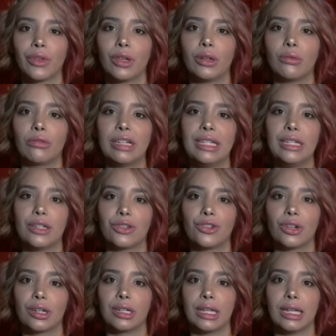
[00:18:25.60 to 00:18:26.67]

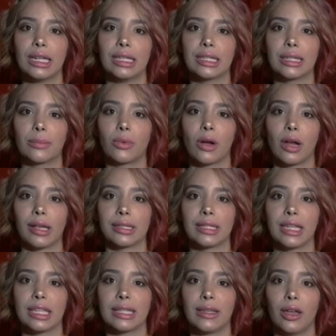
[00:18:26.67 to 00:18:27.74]
Redistricting is the
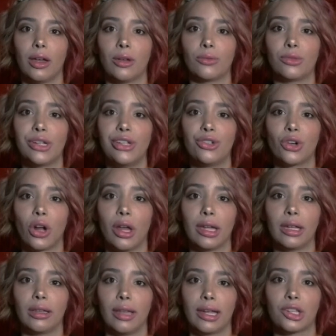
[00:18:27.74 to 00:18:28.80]
process of redrawing
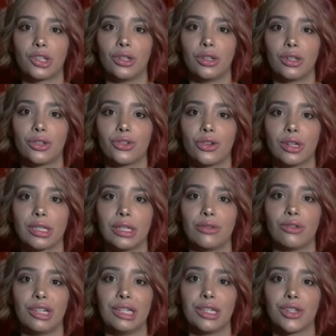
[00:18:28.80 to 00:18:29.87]
election districts and
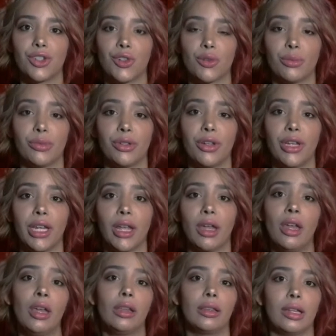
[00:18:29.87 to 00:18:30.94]
redistributing
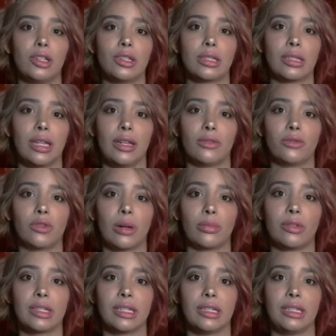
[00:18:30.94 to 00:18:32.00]
legislative
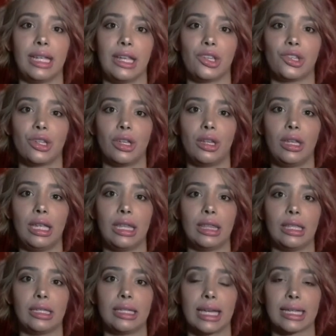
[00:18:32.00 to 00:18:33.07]
representation in
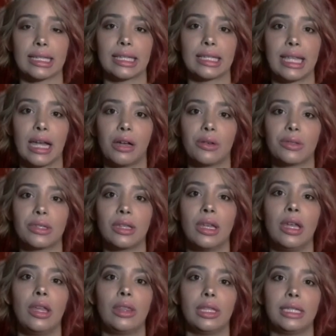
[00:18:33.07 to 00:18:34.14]
the Texas House,
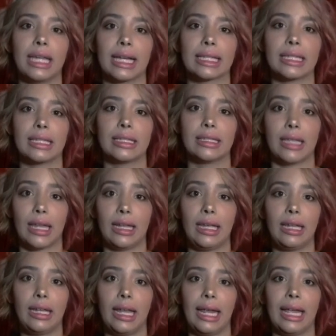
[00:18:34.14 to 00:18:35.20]
the Texas
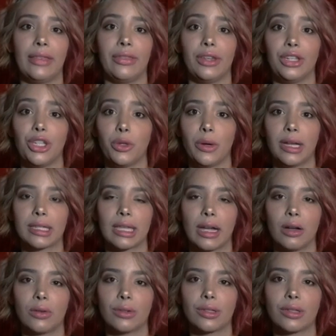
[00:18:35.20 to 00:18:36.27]
Senate, and the U.S.
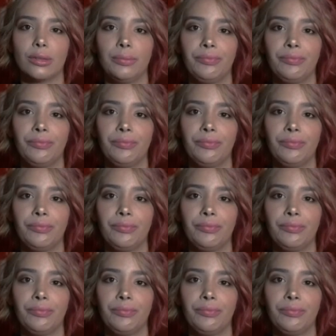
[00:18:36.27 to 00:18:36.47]
House.